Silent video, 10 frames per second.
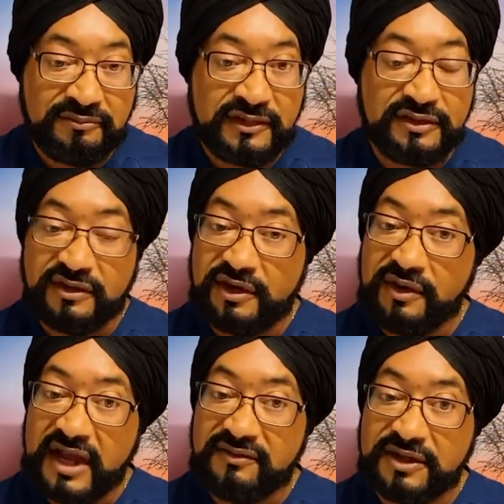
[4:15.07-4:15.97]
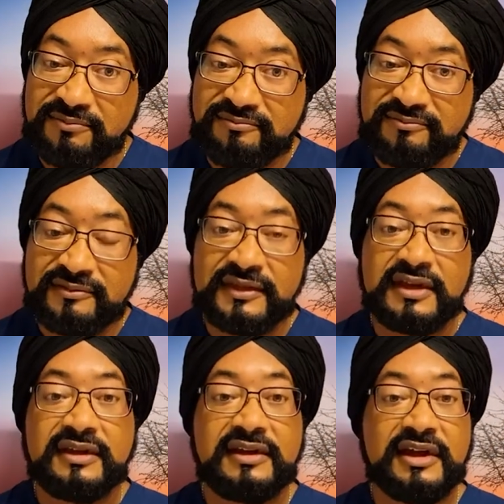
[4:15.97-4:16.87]
So there you have it.
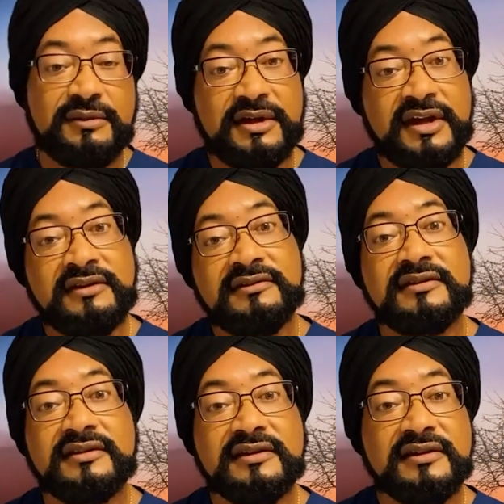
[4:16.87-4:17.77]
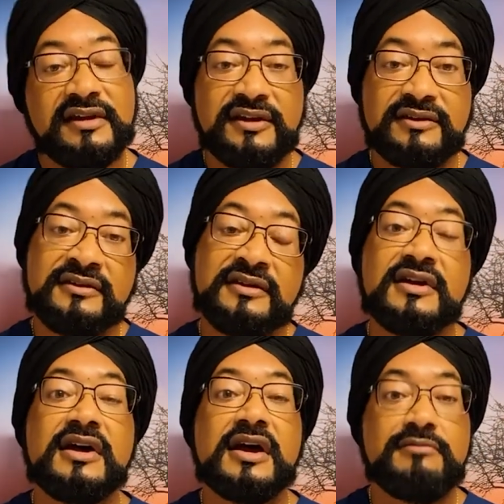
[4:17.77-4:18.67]
Ketamine is
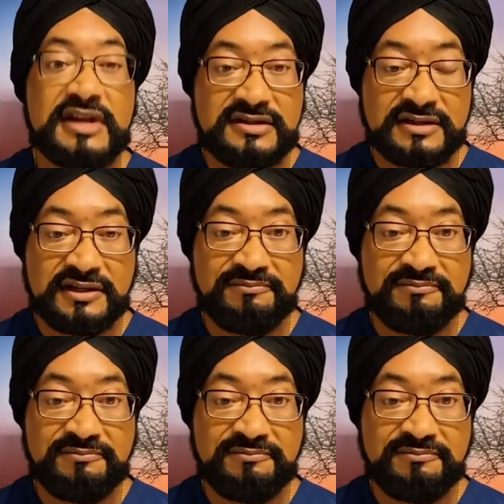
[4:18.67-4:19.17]
amazing.